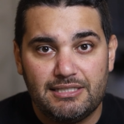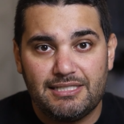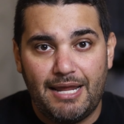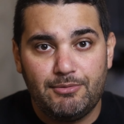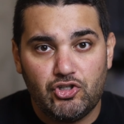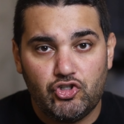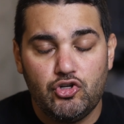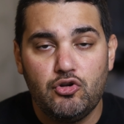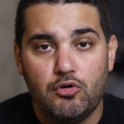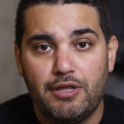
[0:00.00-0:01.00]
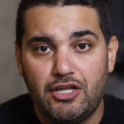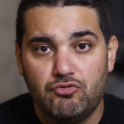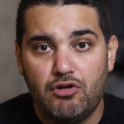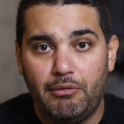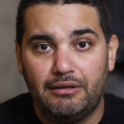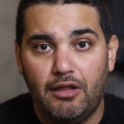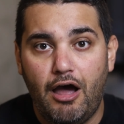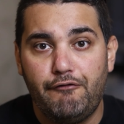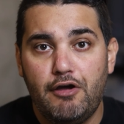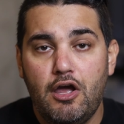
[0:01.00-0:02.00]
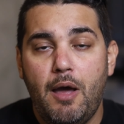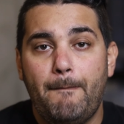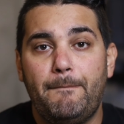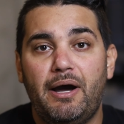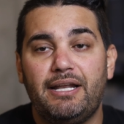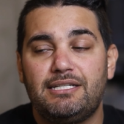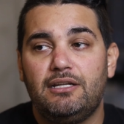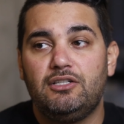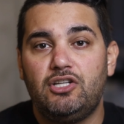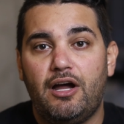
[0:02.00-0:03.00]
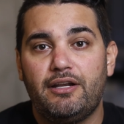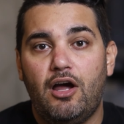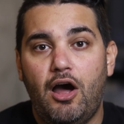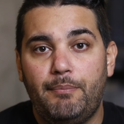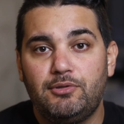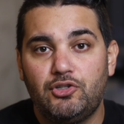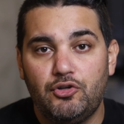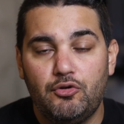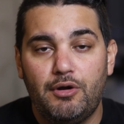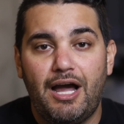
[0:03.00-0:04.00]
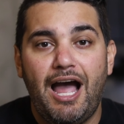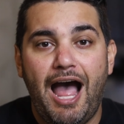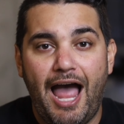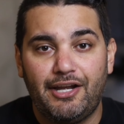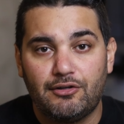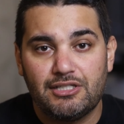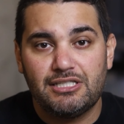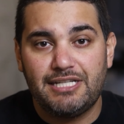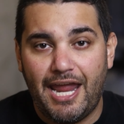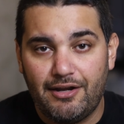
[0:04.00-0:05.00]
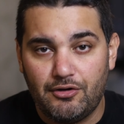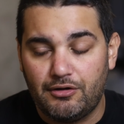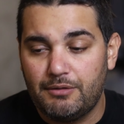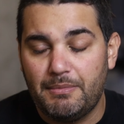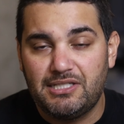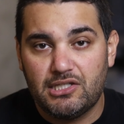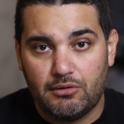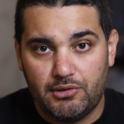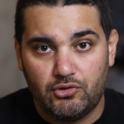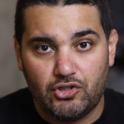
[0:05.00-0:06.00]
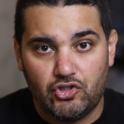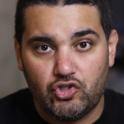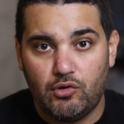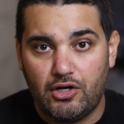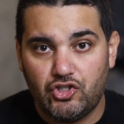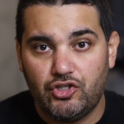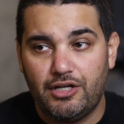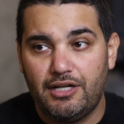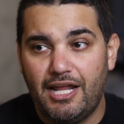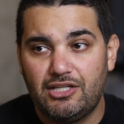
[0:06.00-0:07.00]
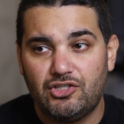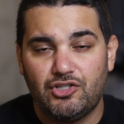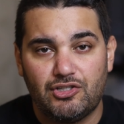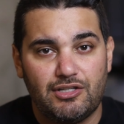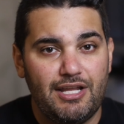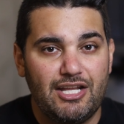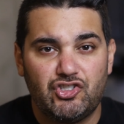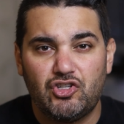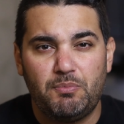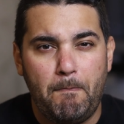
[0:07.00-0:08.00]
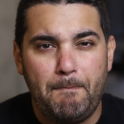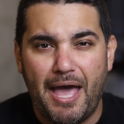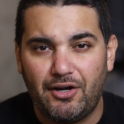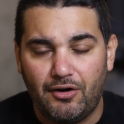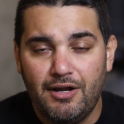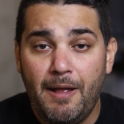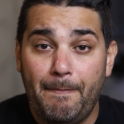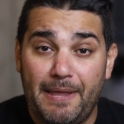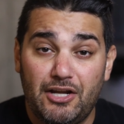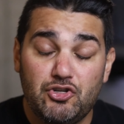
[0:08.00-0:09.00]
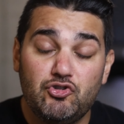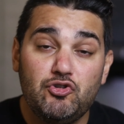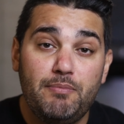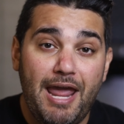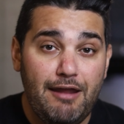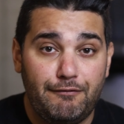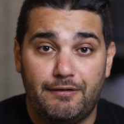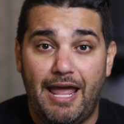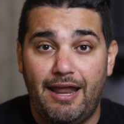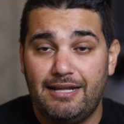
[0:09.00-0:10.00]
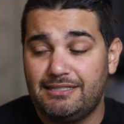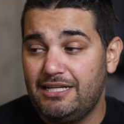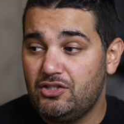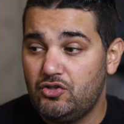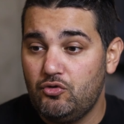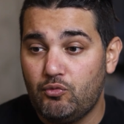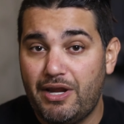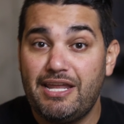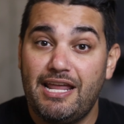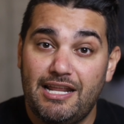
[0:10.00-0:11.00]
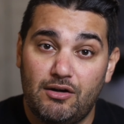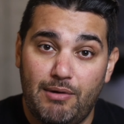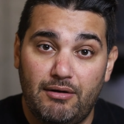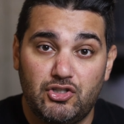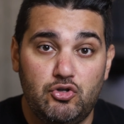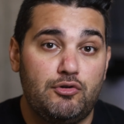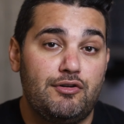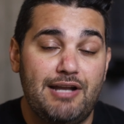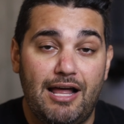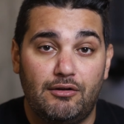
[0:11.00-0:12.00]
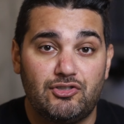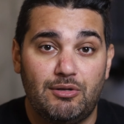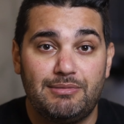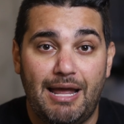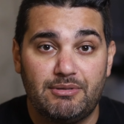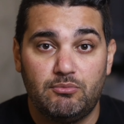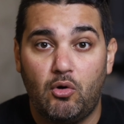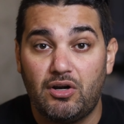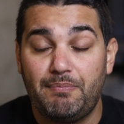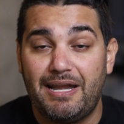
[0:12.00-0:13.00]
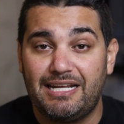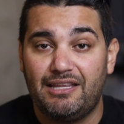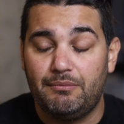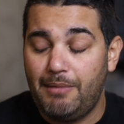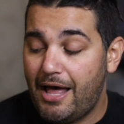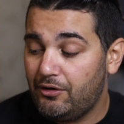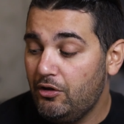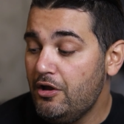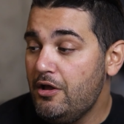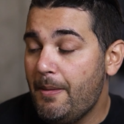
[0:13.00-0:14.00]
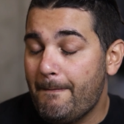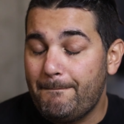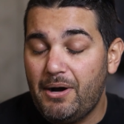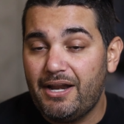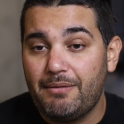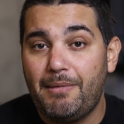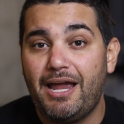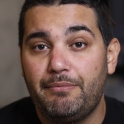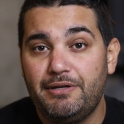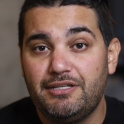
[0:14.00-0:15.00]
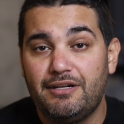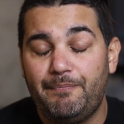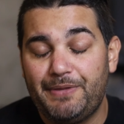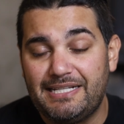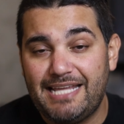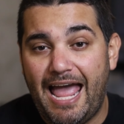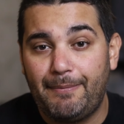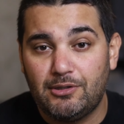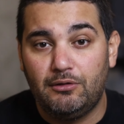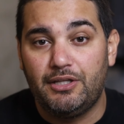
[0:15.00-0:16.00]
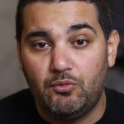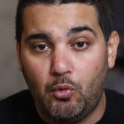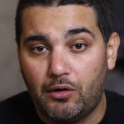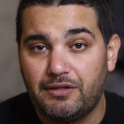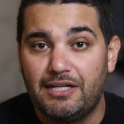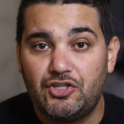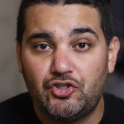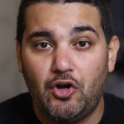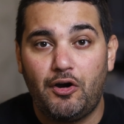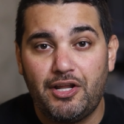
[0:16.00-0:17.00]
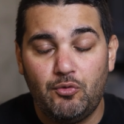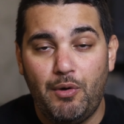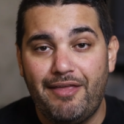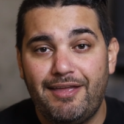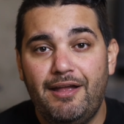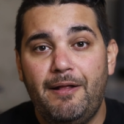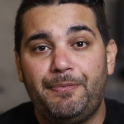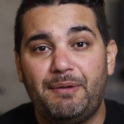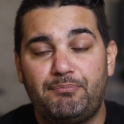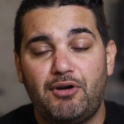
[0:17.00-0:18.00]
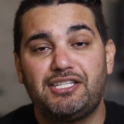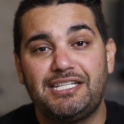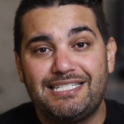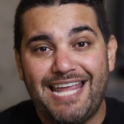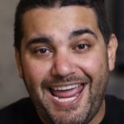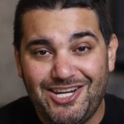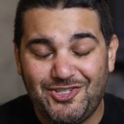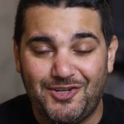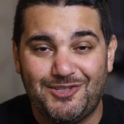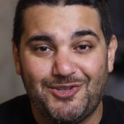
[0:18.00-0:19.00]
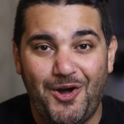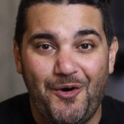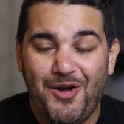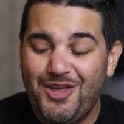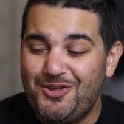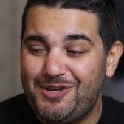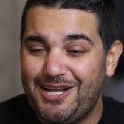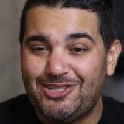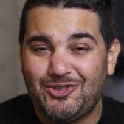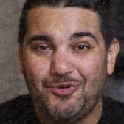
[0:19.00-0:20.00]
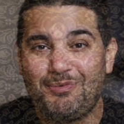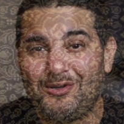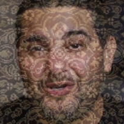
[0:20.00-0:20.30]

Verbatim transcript: same shoe that you know and love, but done up to a higher standard. Materials, construction, it's just better. Now, you do pay for that, as these do ring in at around $200, sometimes more depending on the model, but in my opinion, it's absolutely worth it, starting with the presentation. So you get a super